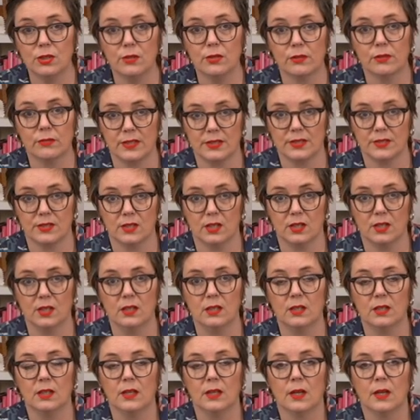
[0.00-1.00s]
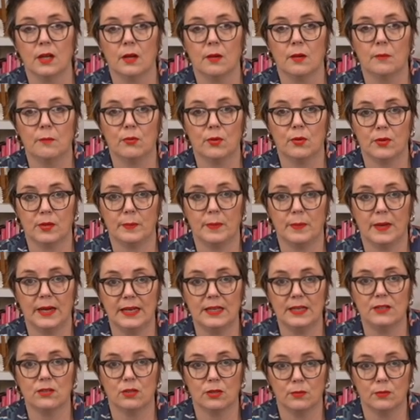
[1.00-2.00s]
to the Cressida product
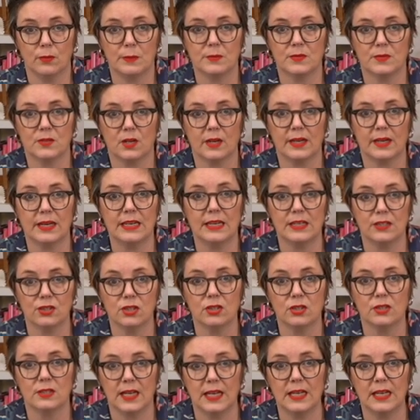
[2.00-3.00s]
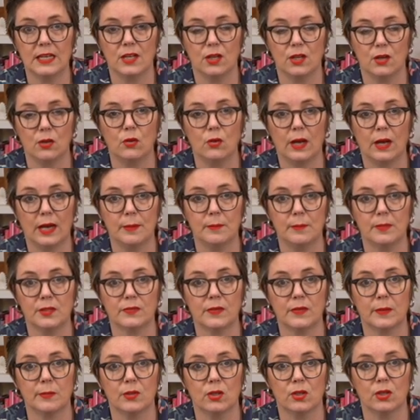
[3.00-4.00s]
page on the website, it should tell you how
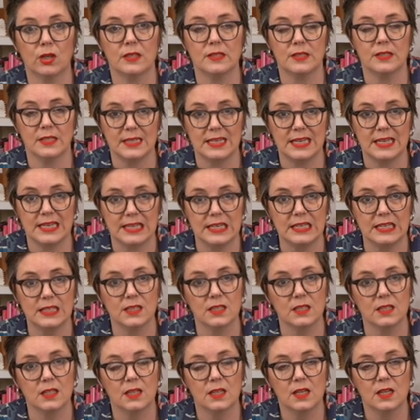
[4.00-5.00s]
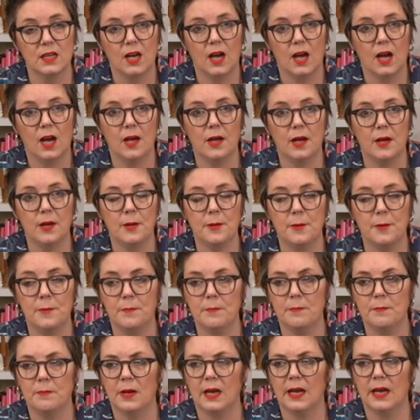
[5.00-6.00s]
much fabric you're going to need.
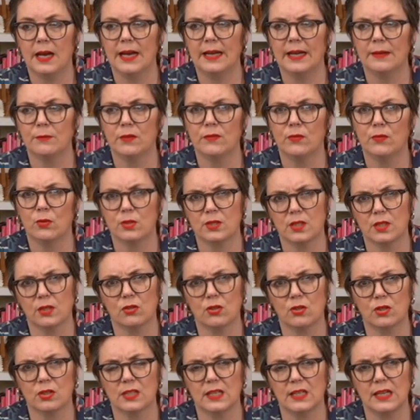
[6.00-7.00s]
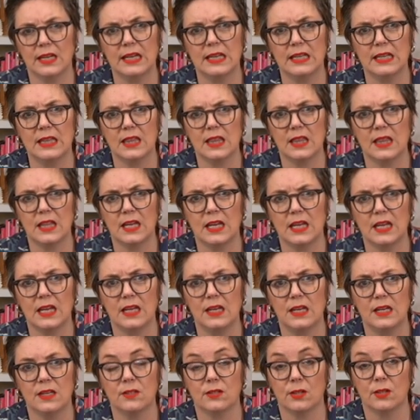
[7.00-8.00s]
And we've also got it in
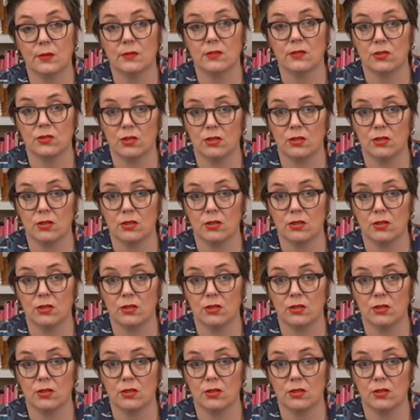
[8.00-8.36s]
the sewing